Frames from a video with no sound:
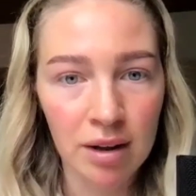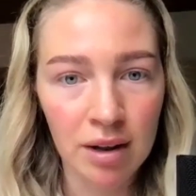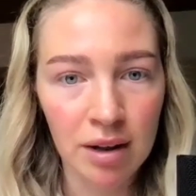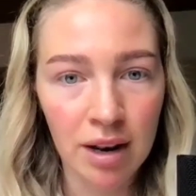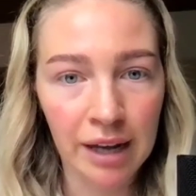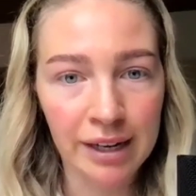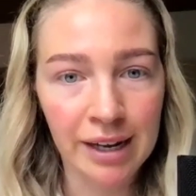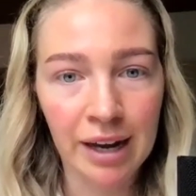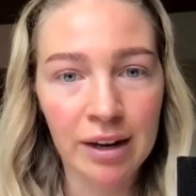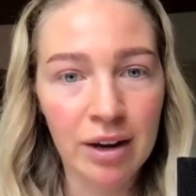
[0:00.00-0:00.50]

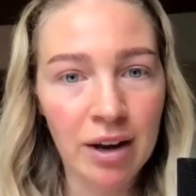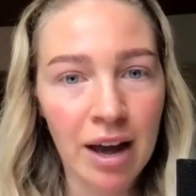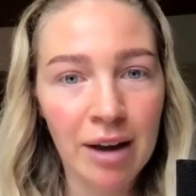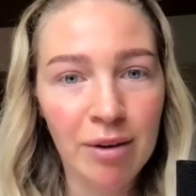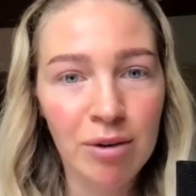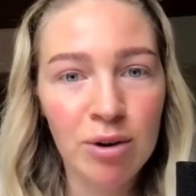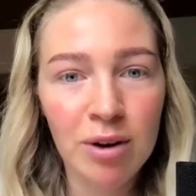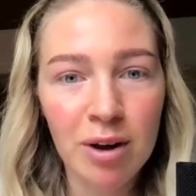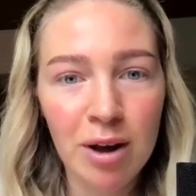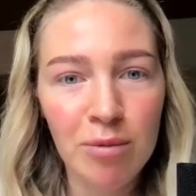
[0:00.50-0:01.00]
Like yeah. I, I,
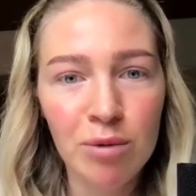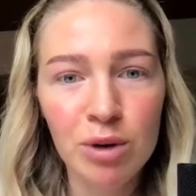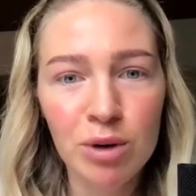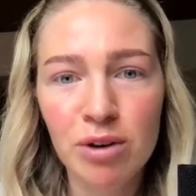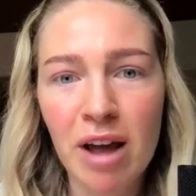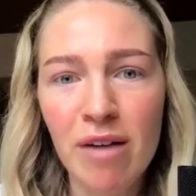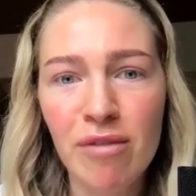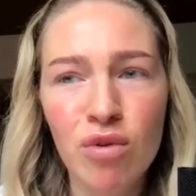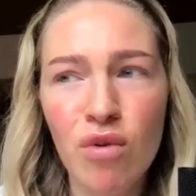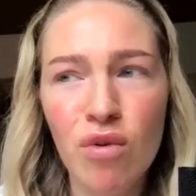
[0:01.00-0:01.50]
I would
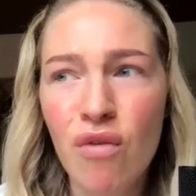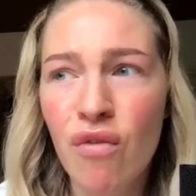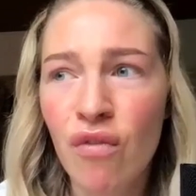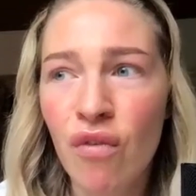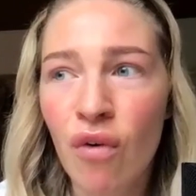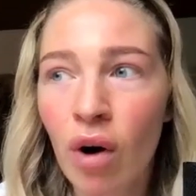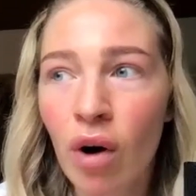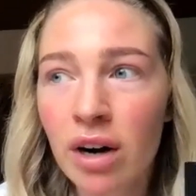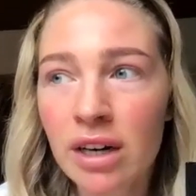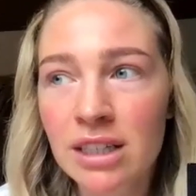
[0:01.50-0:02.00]
have to
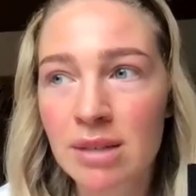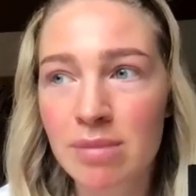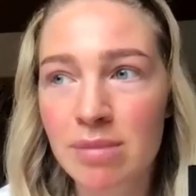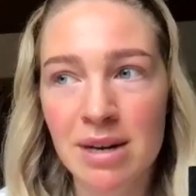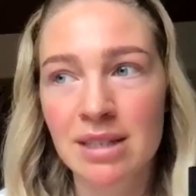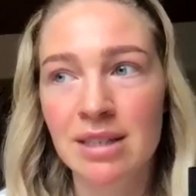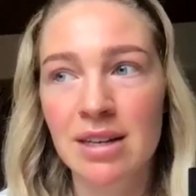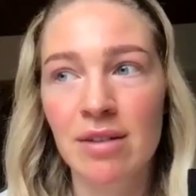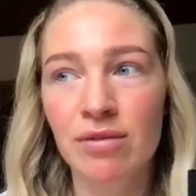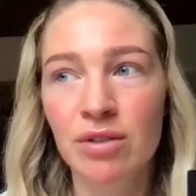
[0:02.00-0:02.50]
force
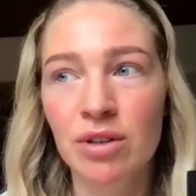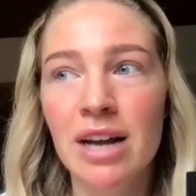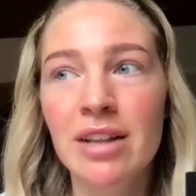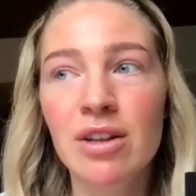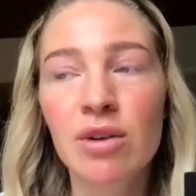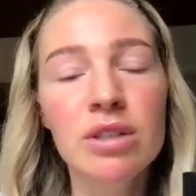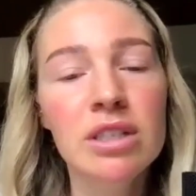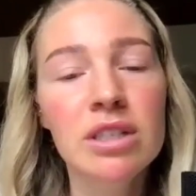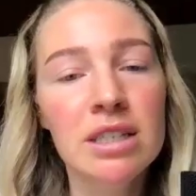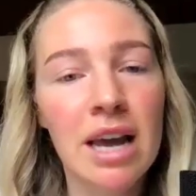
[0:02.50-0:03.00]
myself to, I
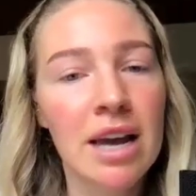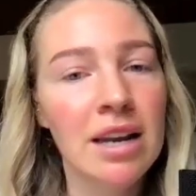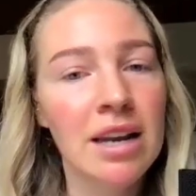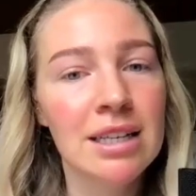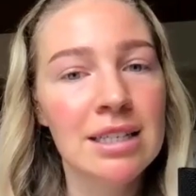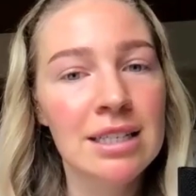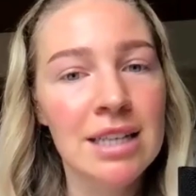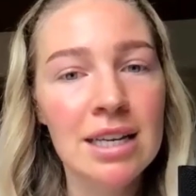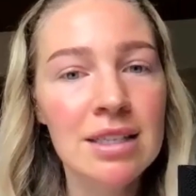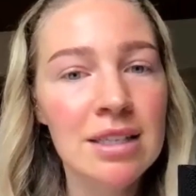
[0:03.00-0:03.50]
don't see any
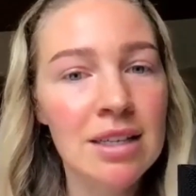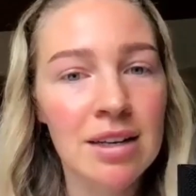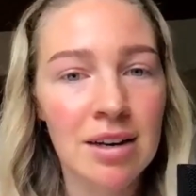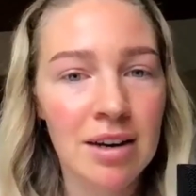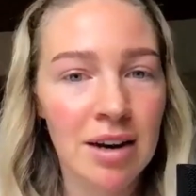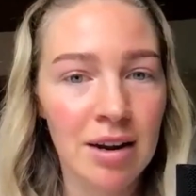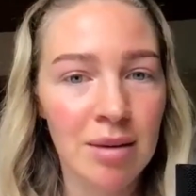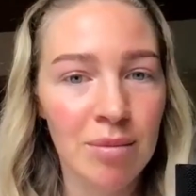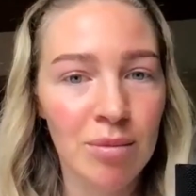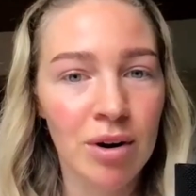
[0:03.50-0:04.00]
sense in it
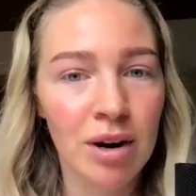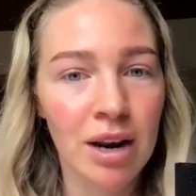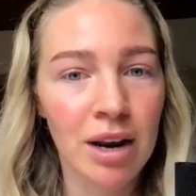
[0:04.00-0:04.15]
anymore.